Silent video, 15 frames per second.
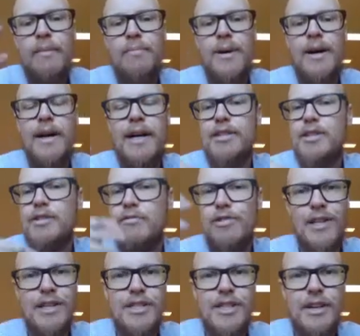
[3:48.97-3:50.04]
but
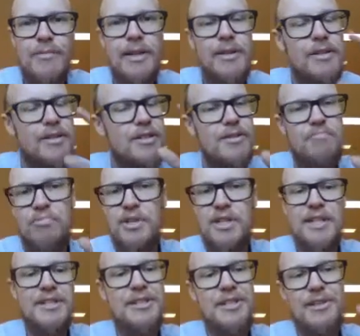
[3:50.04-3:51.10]
9 centimeters,
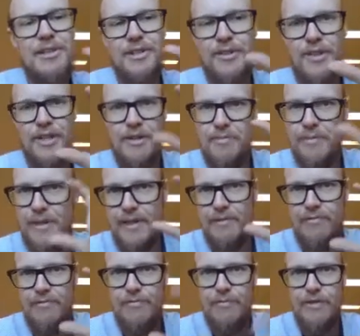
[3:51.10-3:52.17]
pretty easy to kind of think
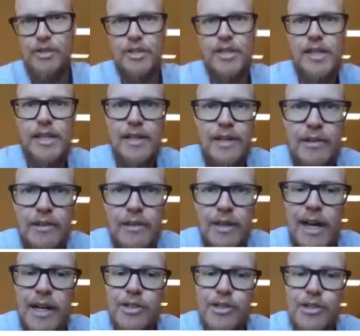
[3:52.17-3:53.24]
about just how
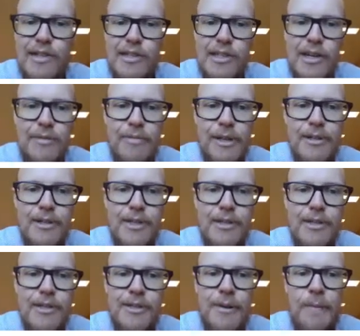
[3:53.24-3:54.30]
large 9 centimeters
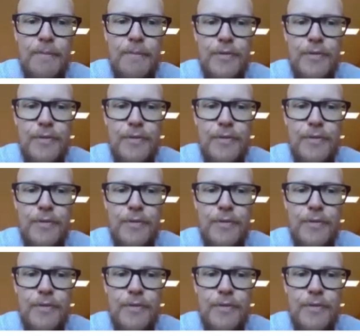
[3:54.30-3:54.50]
is.